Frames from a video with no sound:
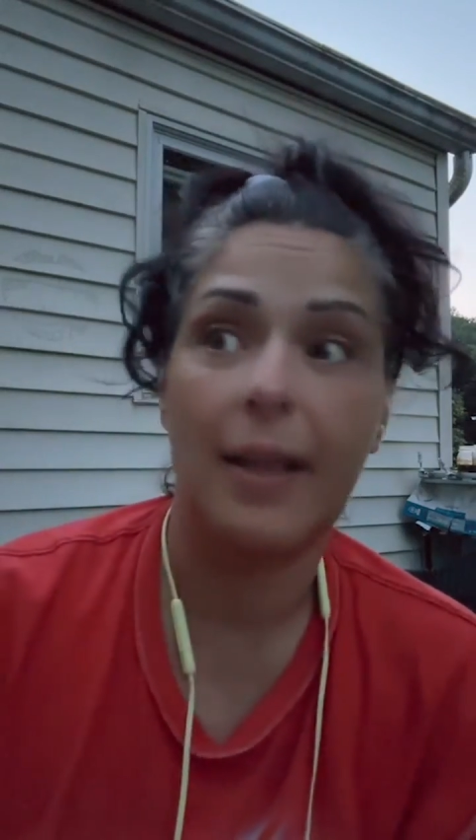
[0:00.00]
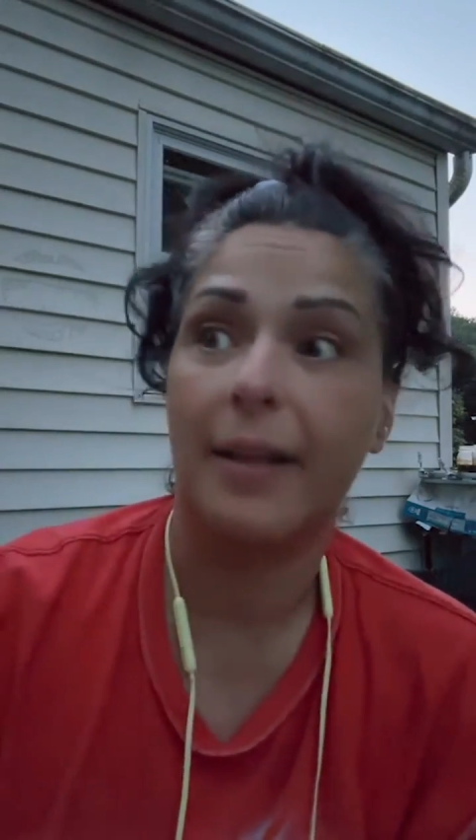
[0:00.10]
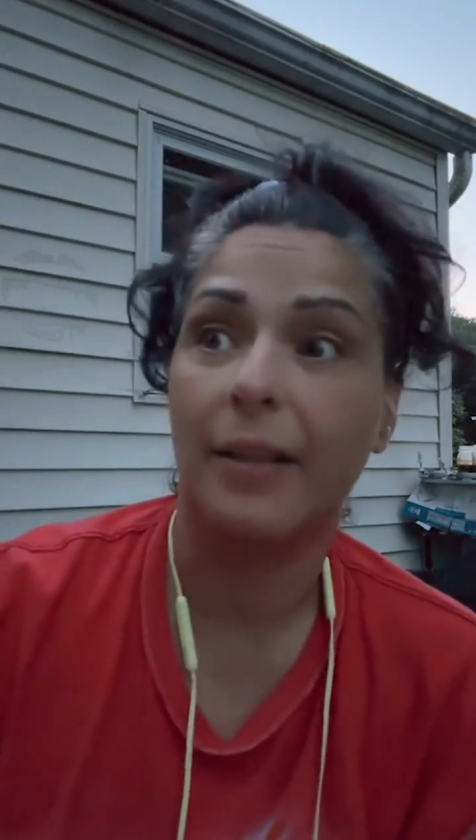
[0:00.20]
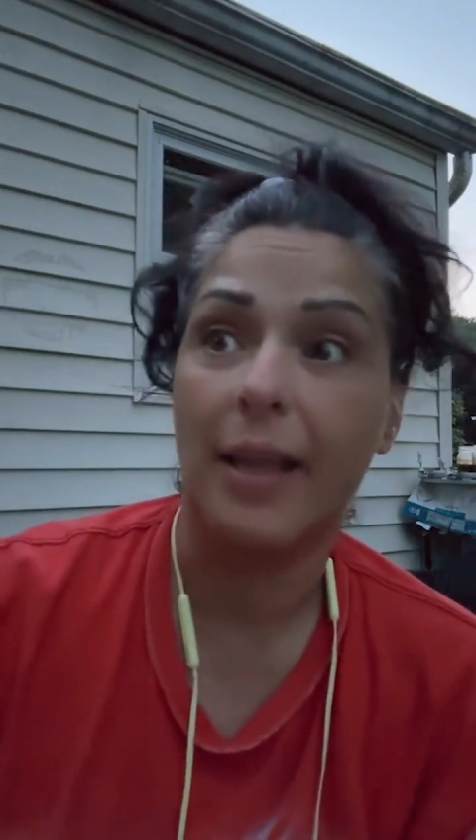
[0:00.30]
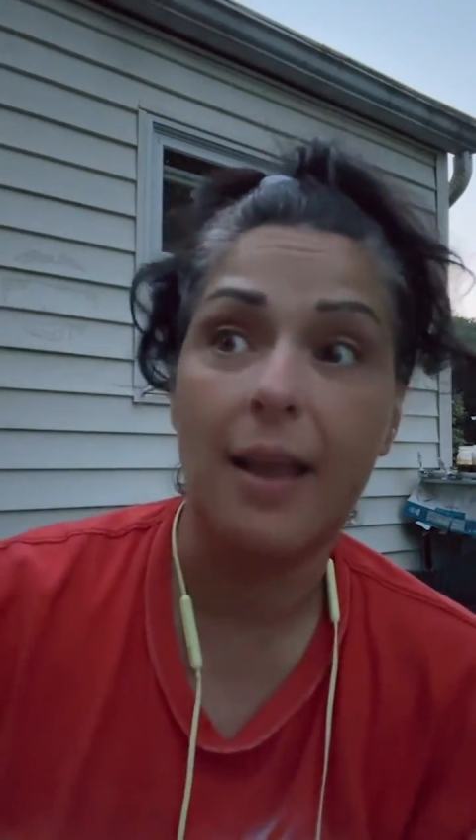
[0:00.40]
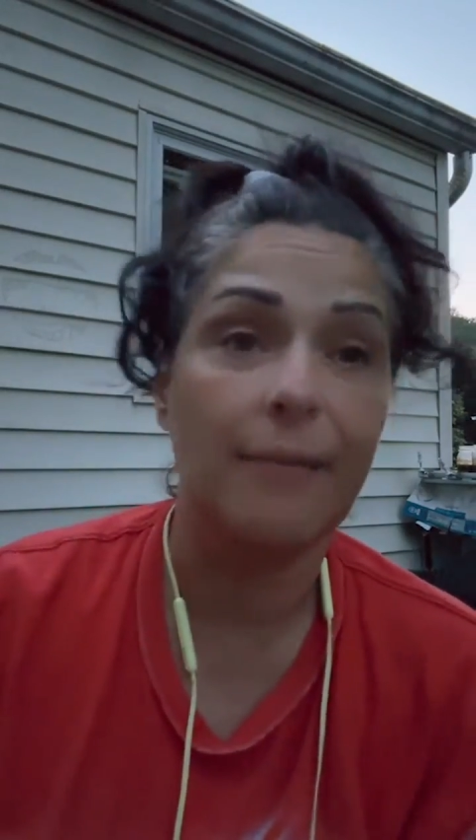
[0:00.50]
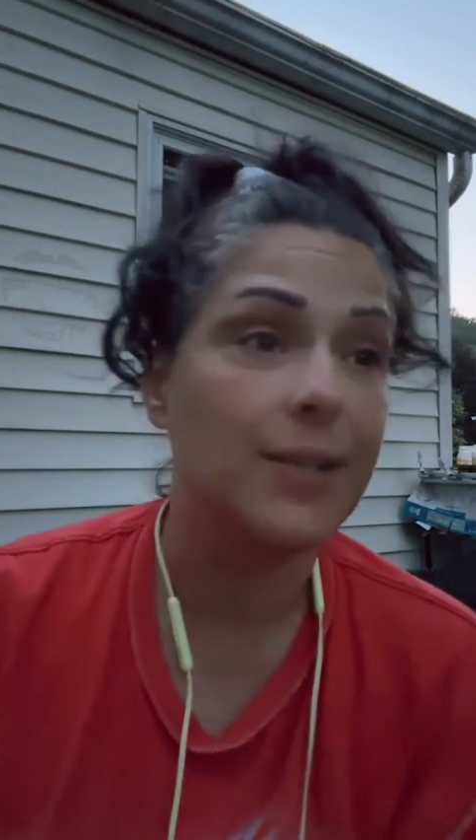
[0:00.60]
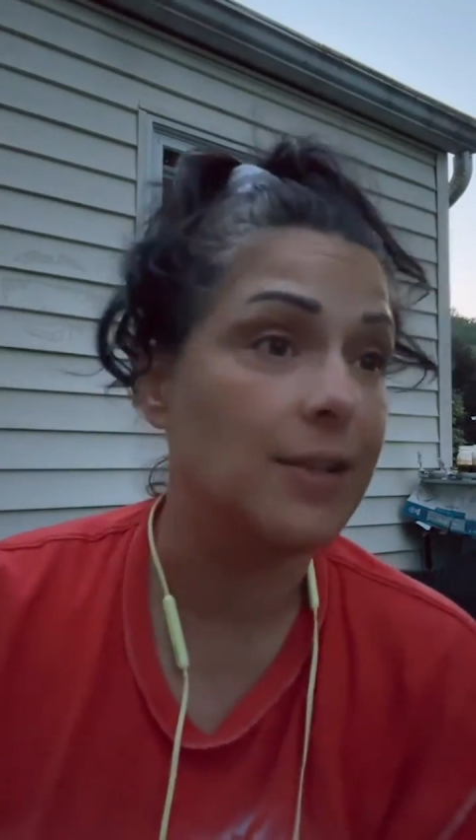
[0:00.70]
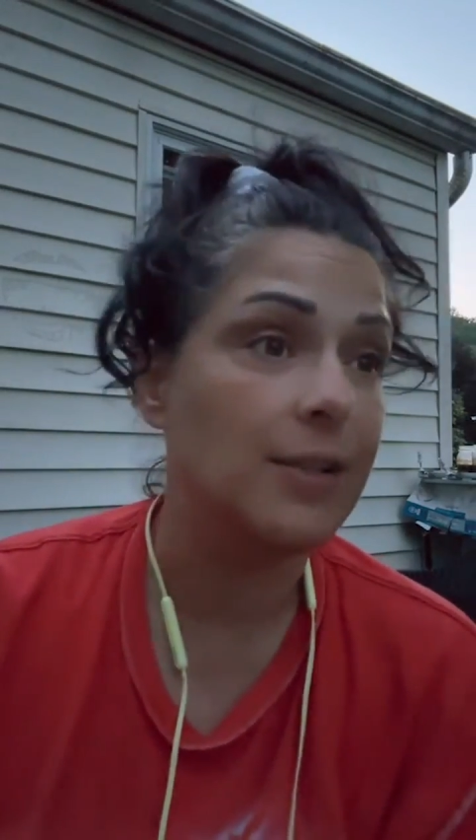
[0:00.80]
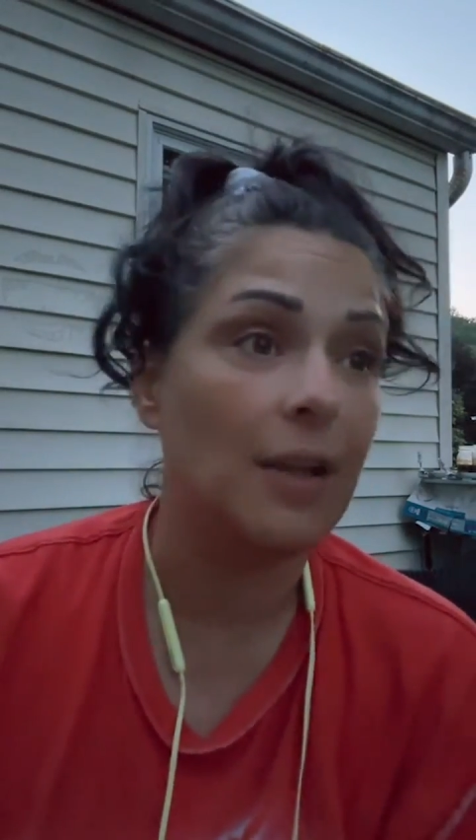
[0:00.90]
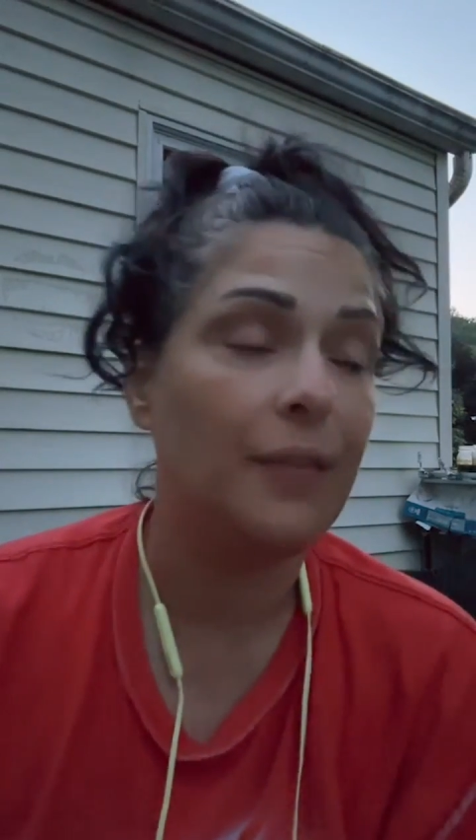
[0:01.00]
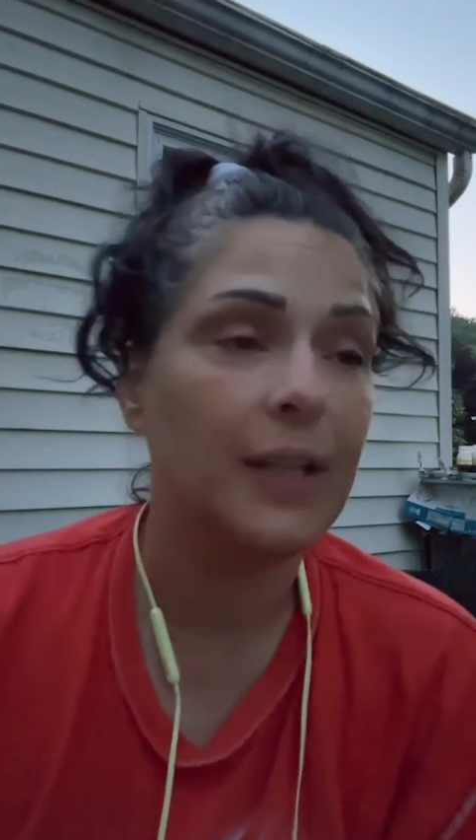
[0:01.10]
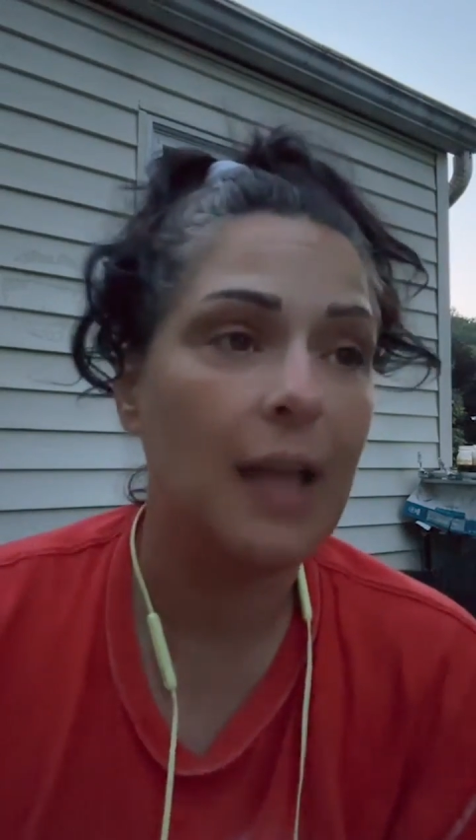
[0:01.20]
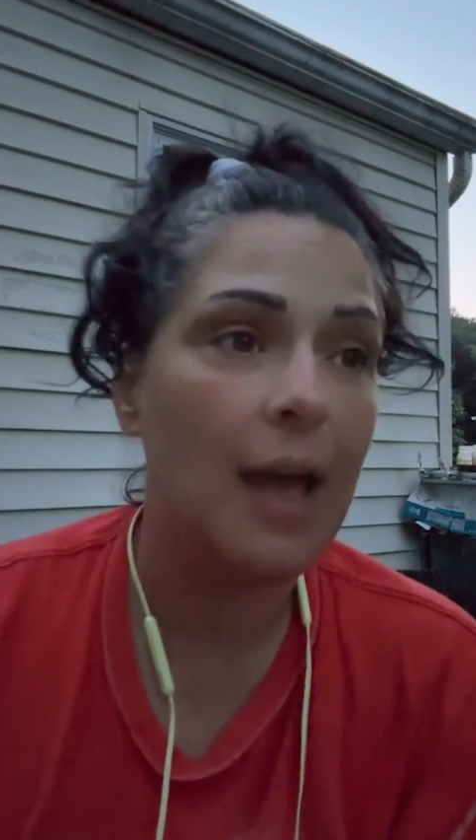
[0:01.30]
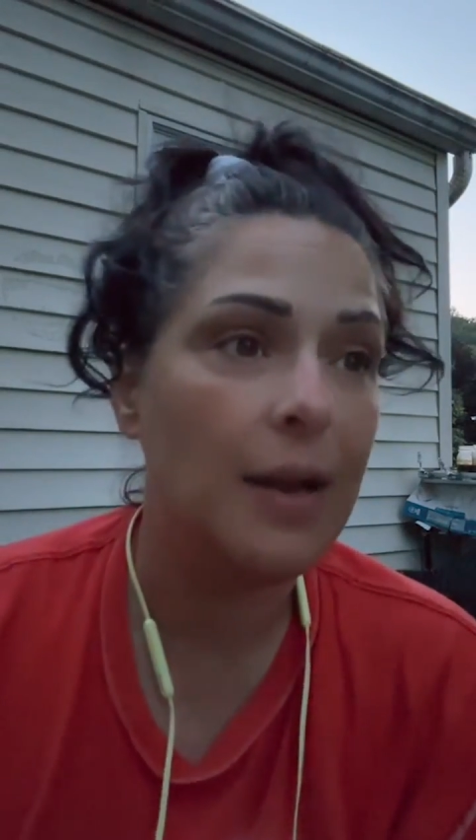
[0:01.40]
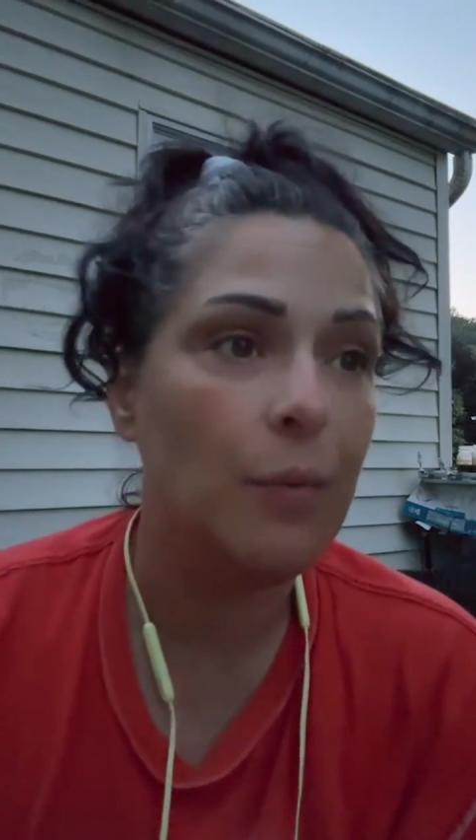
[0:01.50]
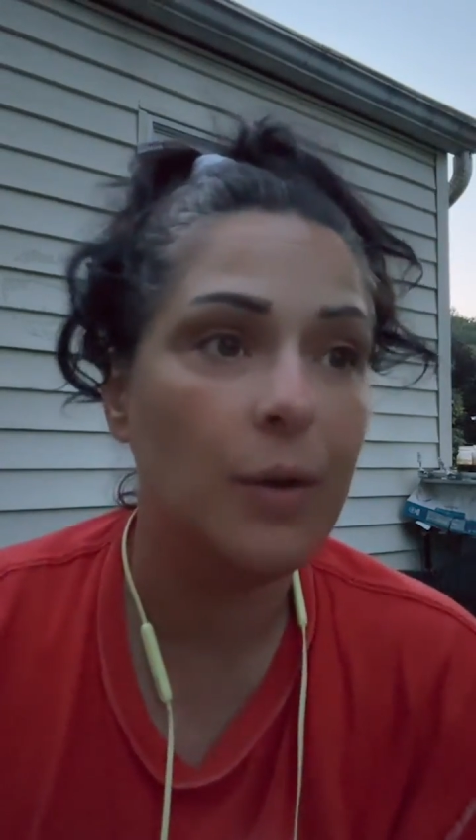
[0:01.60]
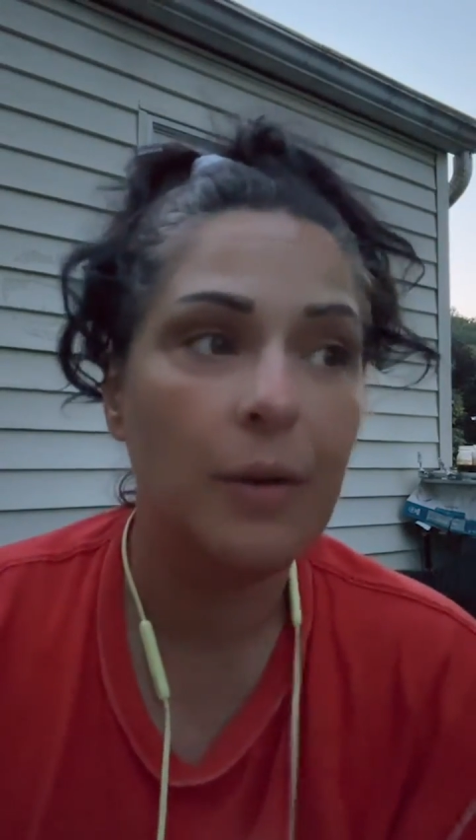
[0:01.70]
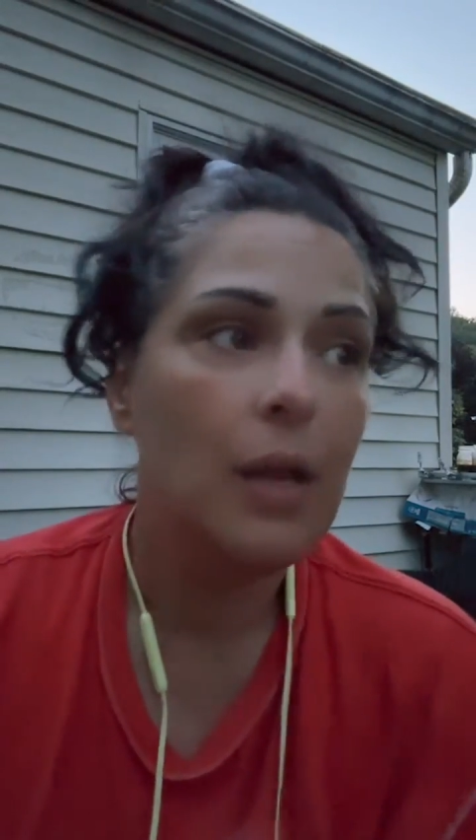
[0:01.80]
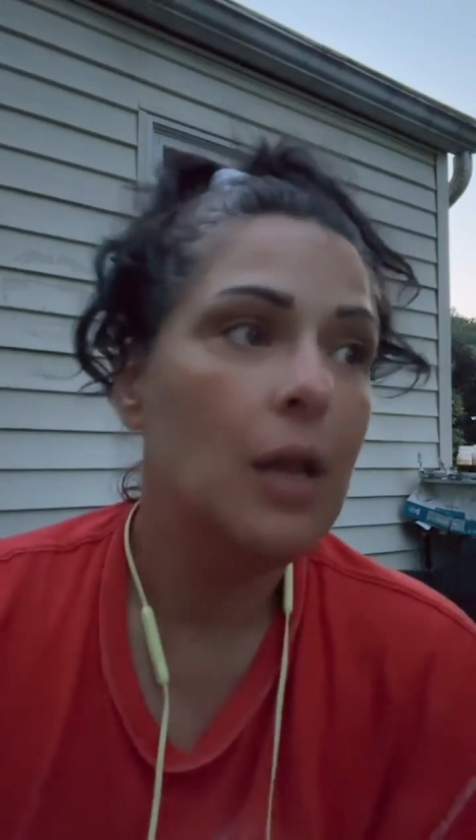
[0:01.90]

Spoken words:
like leaves and stuff like that, and it would